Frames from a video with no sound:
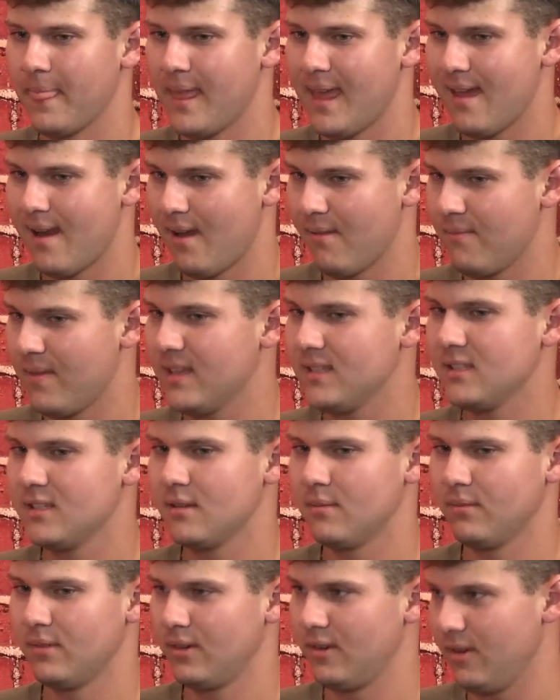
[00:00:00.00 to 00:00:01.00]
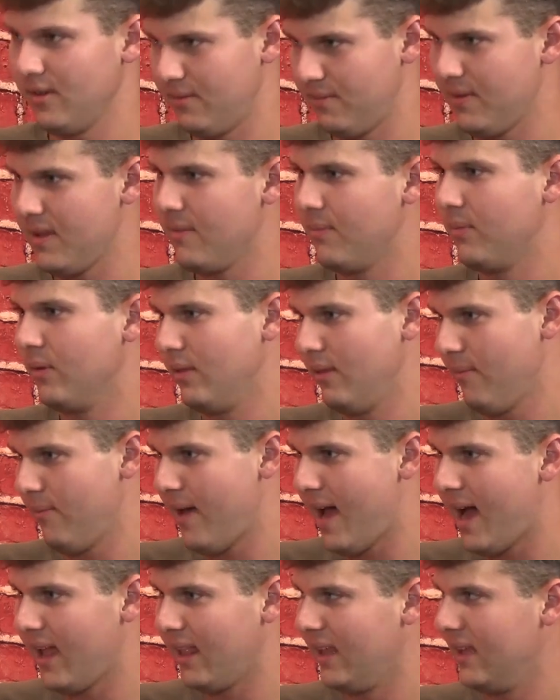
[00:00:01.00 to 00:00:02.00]
and I met some good people in the
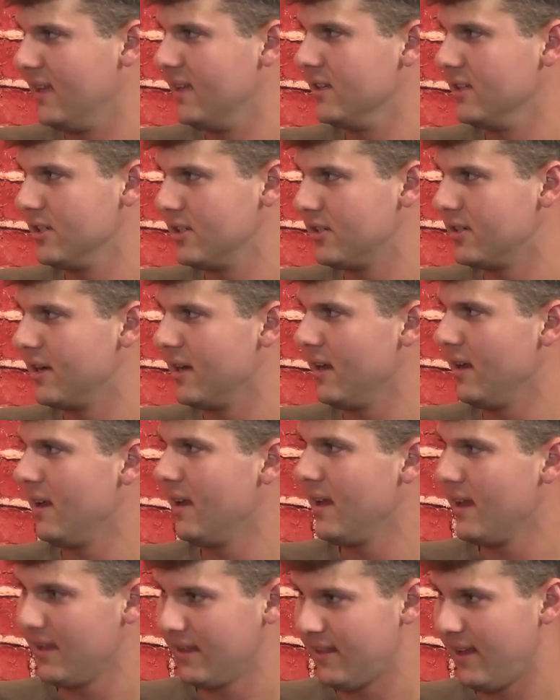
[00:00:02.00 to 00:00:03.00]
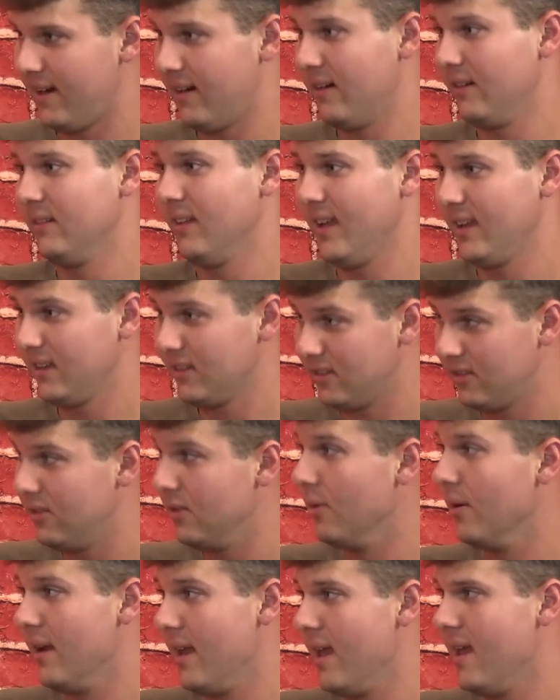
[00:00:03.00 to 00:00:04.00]
pallet industry that are like
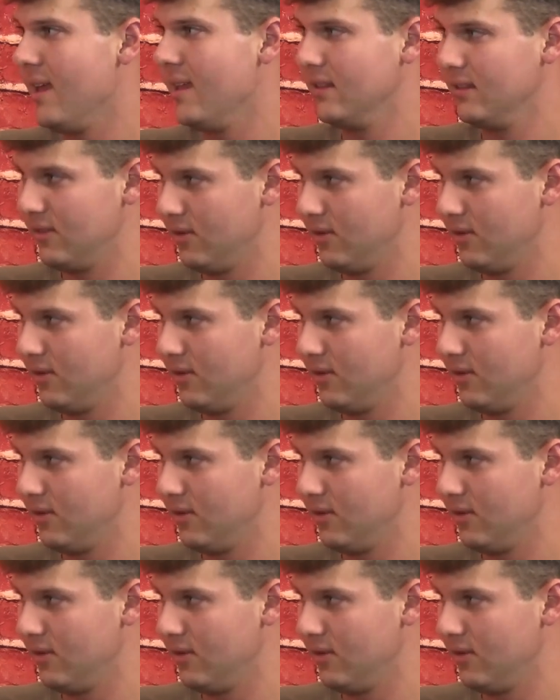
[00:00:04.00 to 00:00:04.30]
doing it,